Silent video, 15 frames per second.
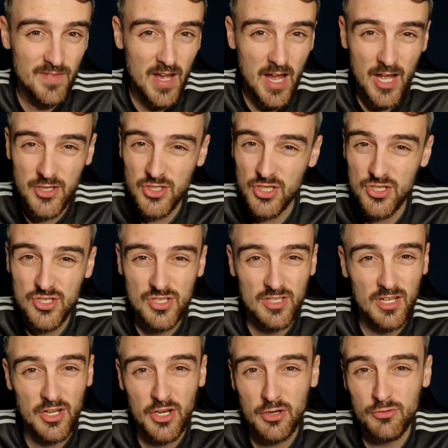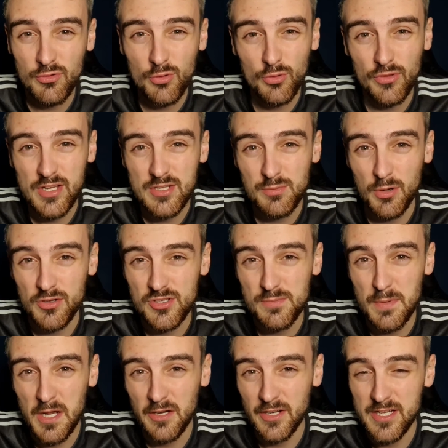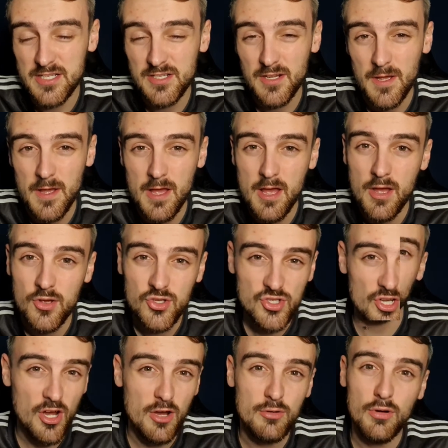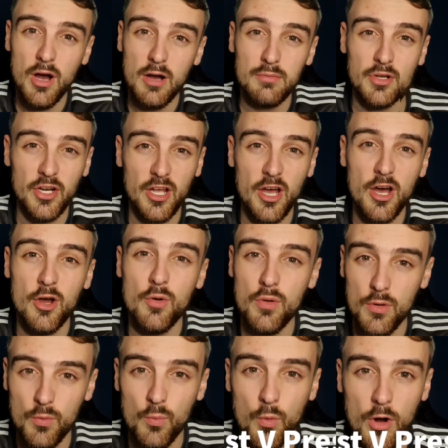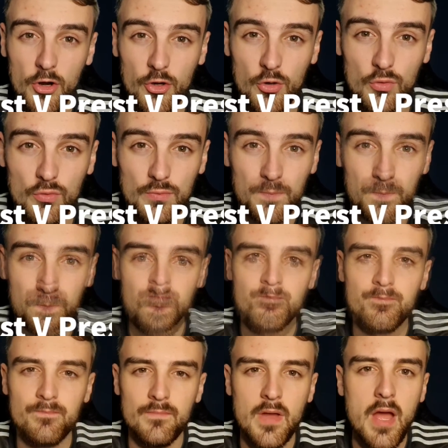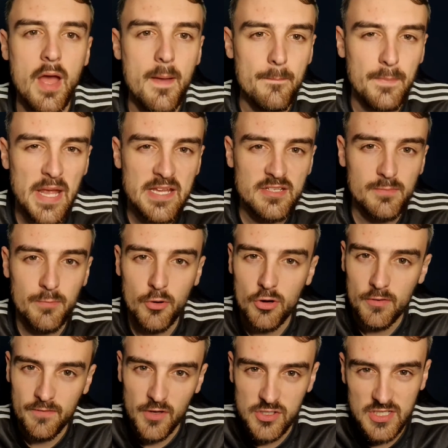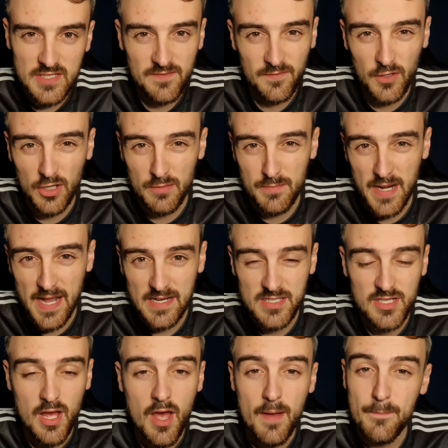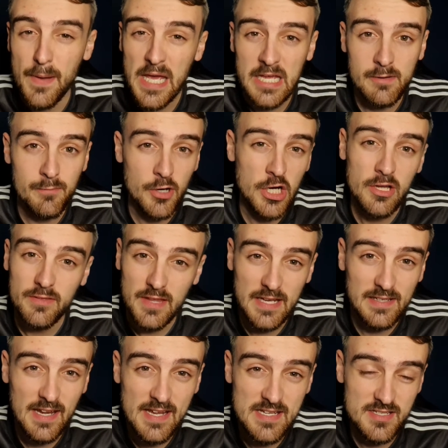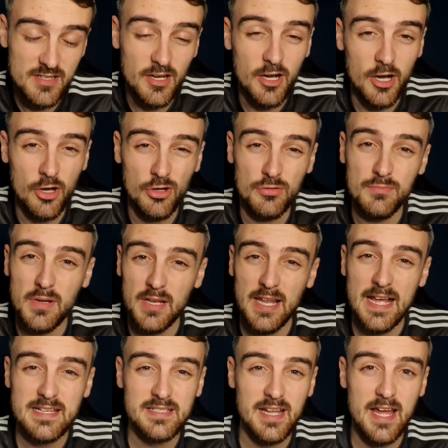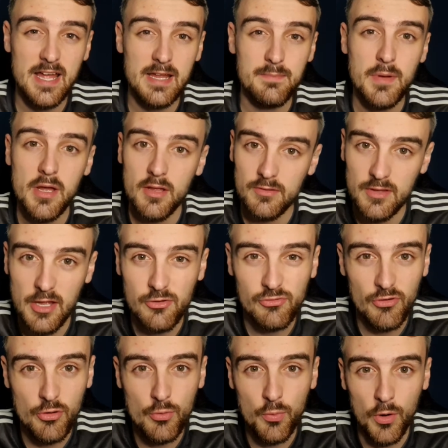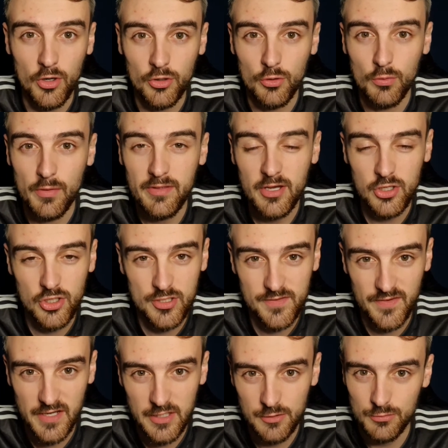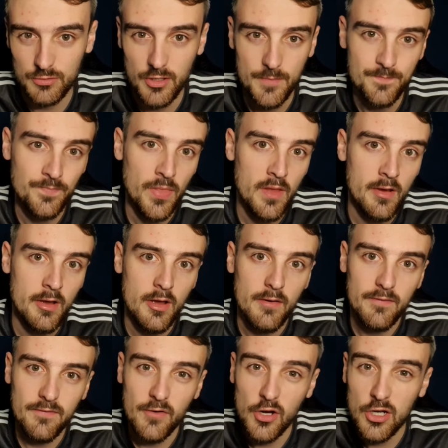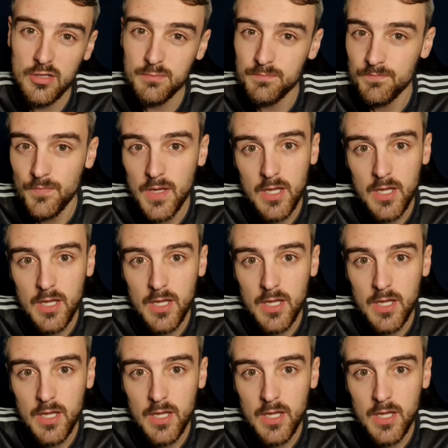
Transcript: are just going to draw this one, to be honest. So I'm going to go 1-1. Peterborough versus Fulham next, and Peterborough, they're decent at home. Last game, they drew 1-1 with Huddersfield. Fulham,